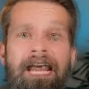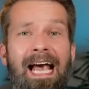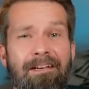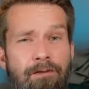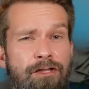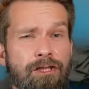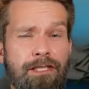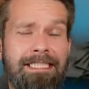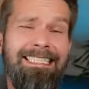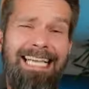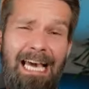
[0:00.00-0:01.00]

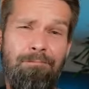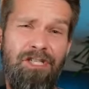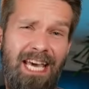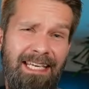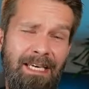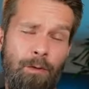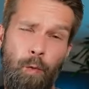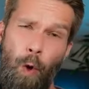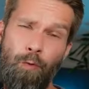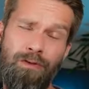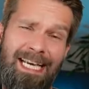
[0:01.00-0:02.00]
Unfortunately, type checking
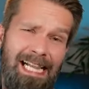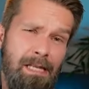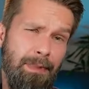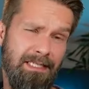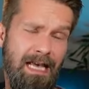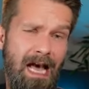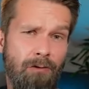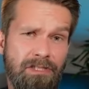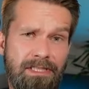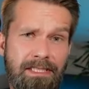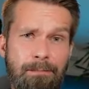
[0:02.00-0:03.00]
won't help us out
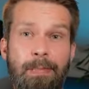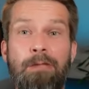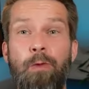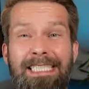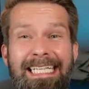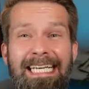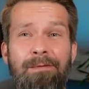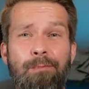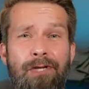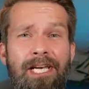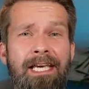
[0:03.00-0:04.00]
here, but we can
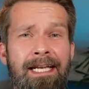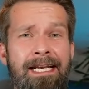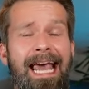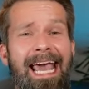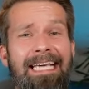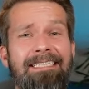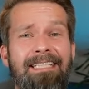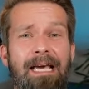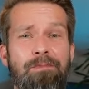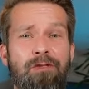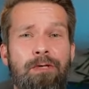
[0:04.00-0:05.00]
bring in a
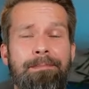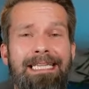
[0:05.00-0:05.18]
TypeScript